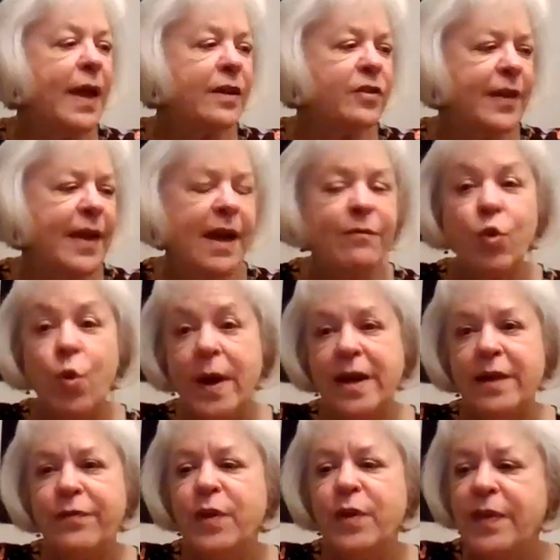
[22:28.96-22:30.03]
We actually have quite
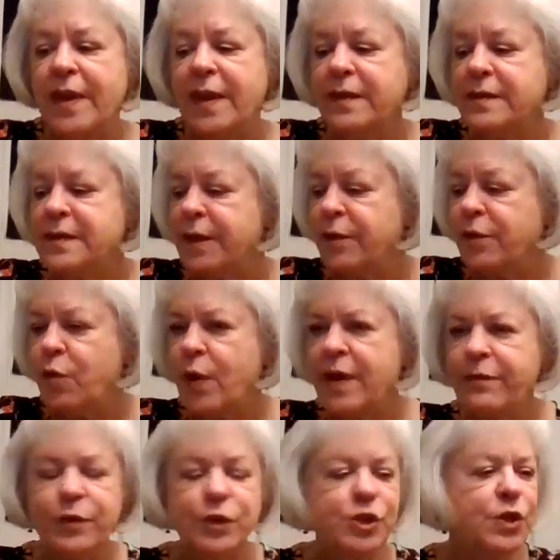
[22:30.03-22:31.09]
a few things that are
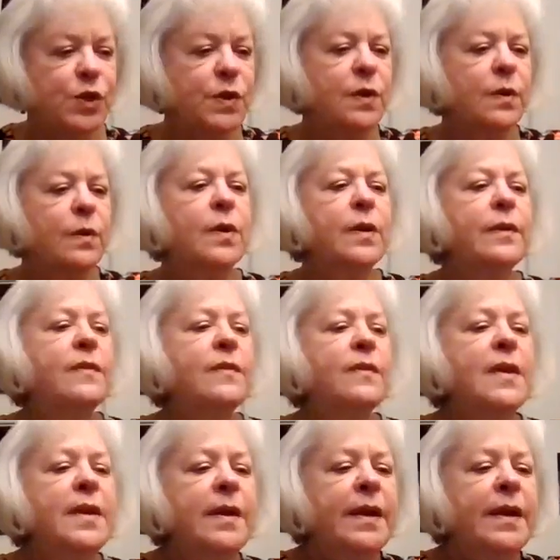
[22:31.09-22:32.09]
great for two-year-olds.